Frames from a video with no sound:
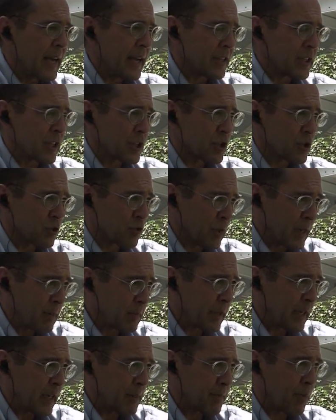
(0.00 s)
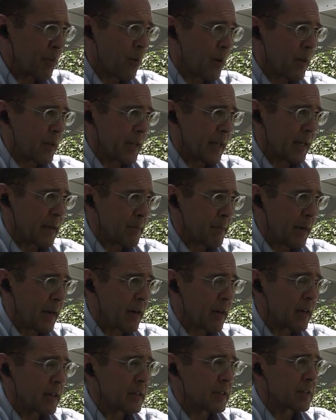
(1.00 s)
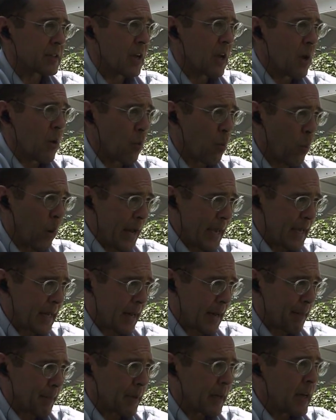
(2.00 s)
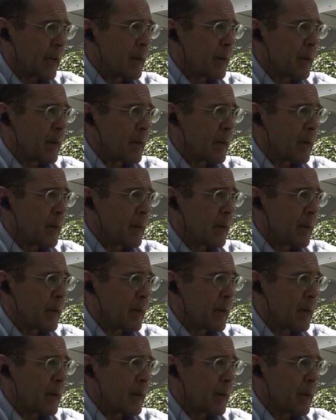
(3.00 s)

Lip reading: It's extremely important that Americans wake up,